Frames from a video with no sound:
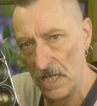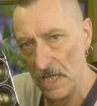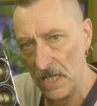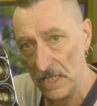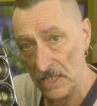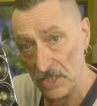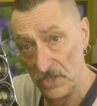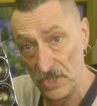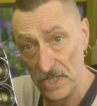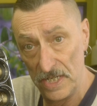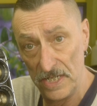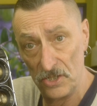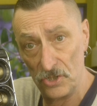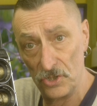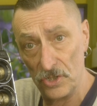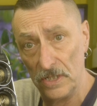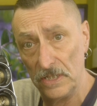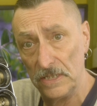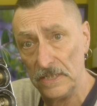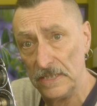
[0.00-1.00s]

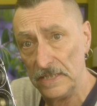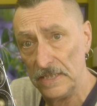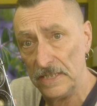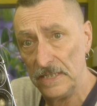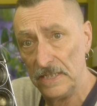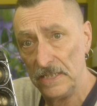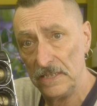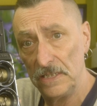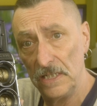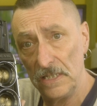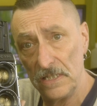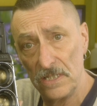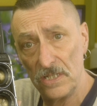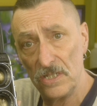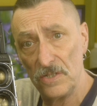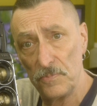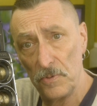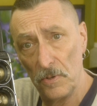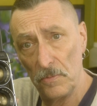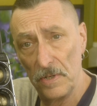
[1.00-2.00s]
etc., then this
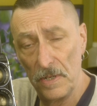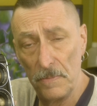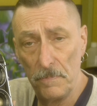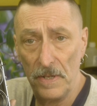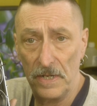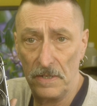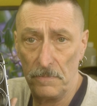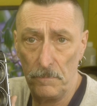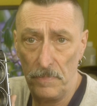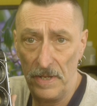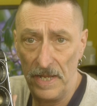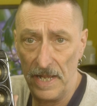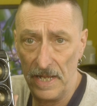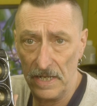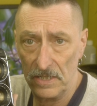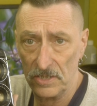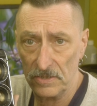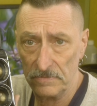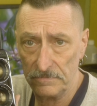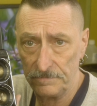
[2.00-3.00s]
is probably a better
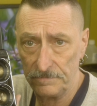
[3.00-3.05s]
bet.